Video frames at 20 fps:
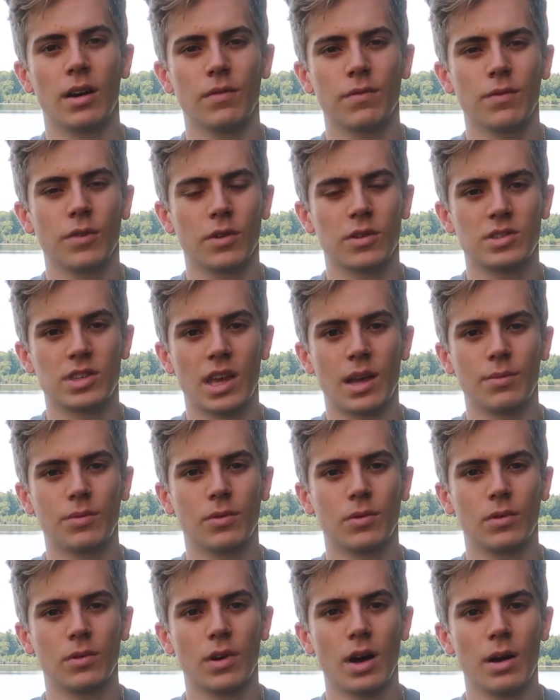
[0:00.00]
for
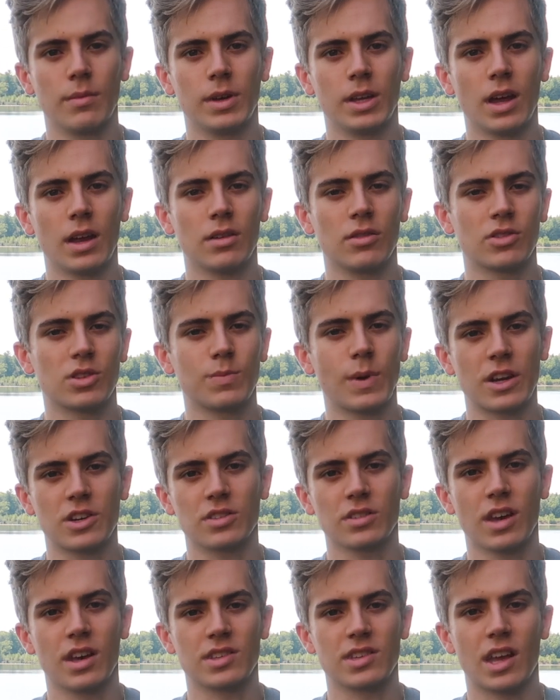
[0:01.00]
example, I know
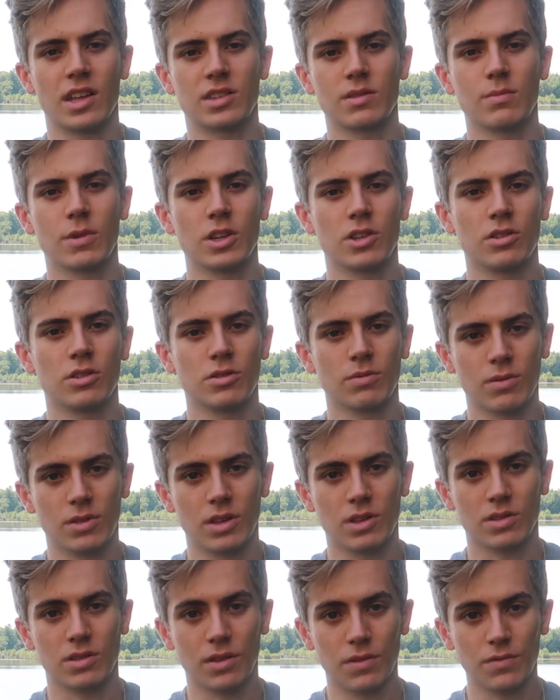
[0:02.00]
Specialized had some issues with
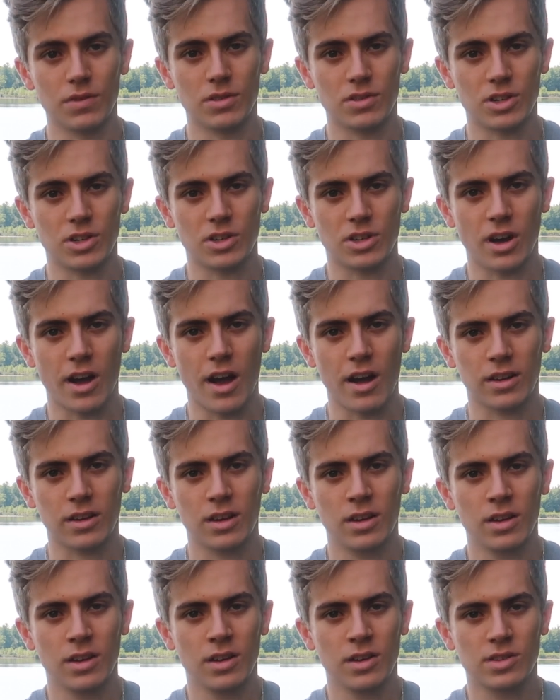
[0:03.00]
this, the Future Shock
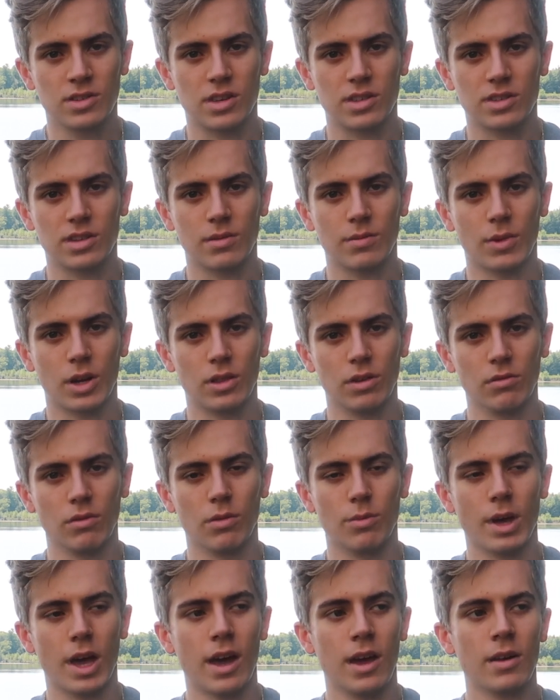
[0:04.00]
system on the
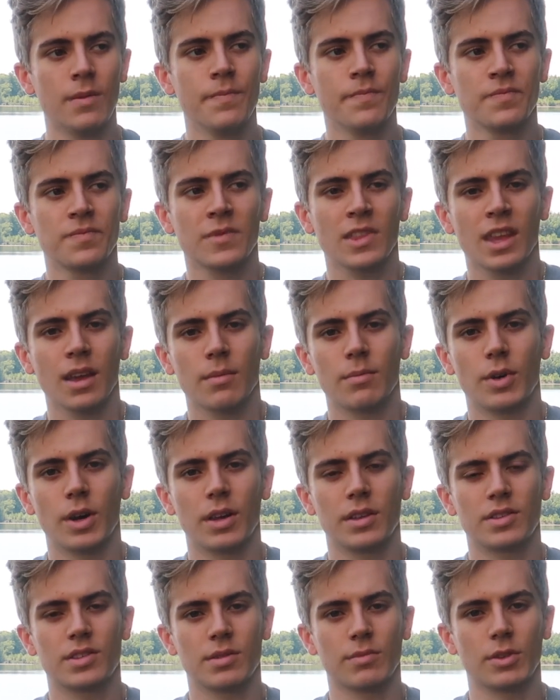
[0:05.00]
Roubaix,
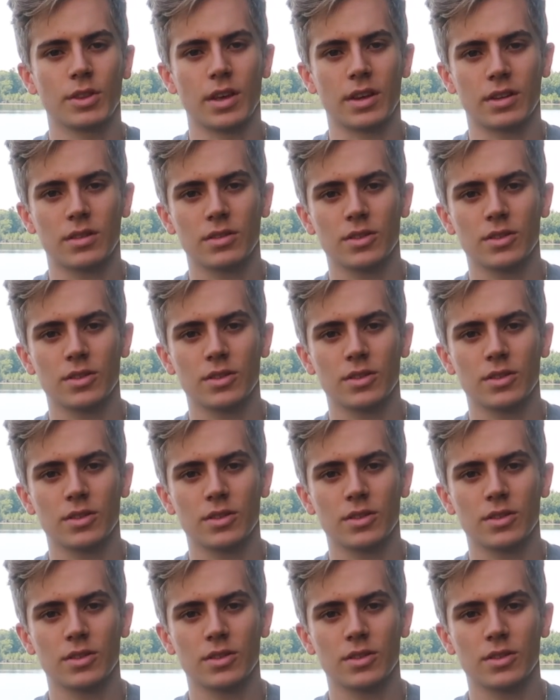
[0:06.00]
but someone like